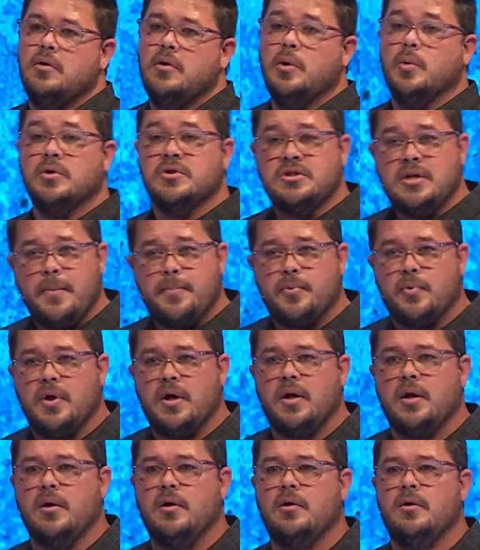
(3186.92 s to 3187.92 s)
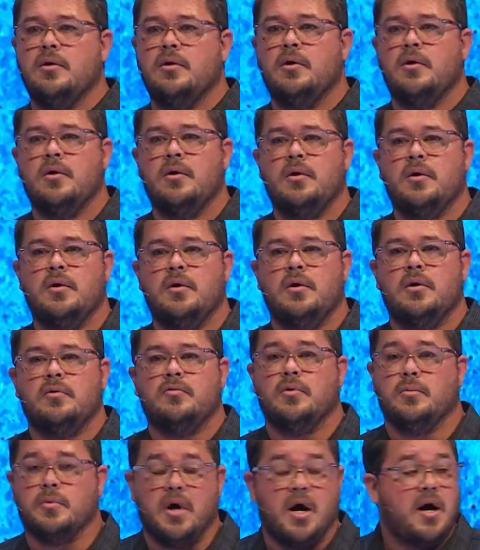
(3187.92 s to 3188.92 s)
You were separated
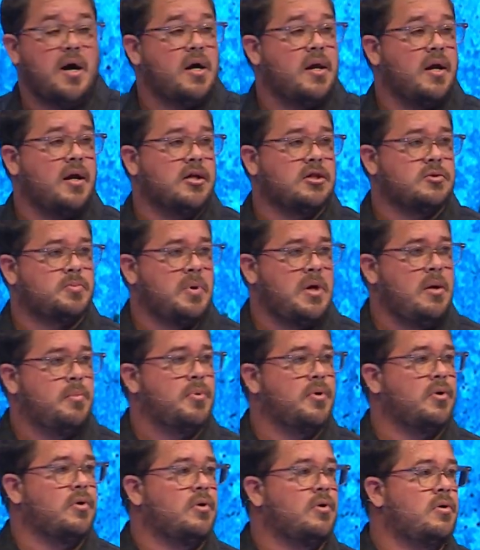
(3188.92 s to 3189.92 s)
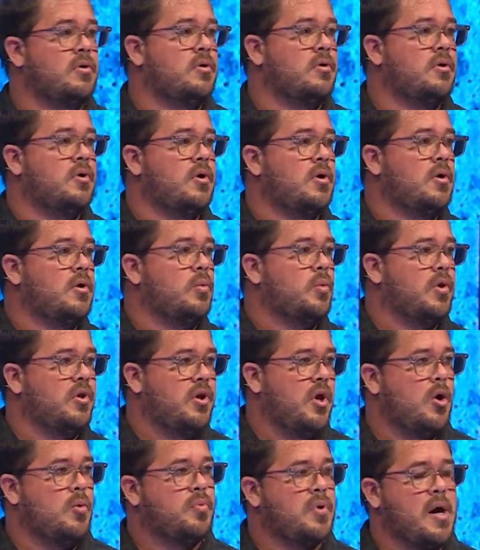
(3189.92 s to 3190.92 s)
from God and his people with
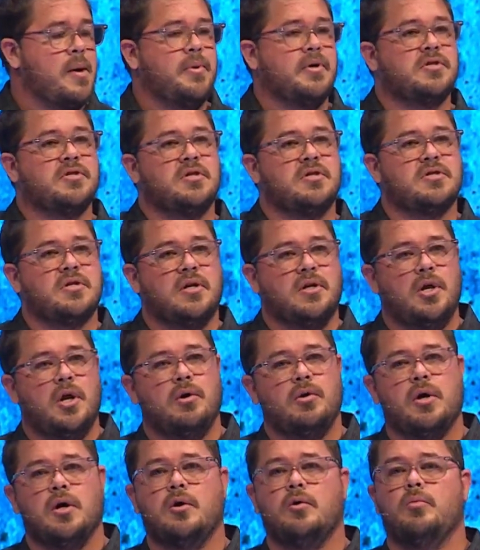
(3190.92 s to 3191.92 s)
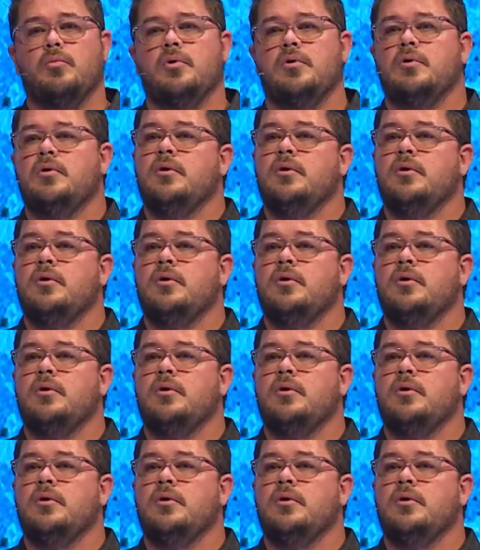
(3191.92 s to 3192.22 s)
no promises and no hope.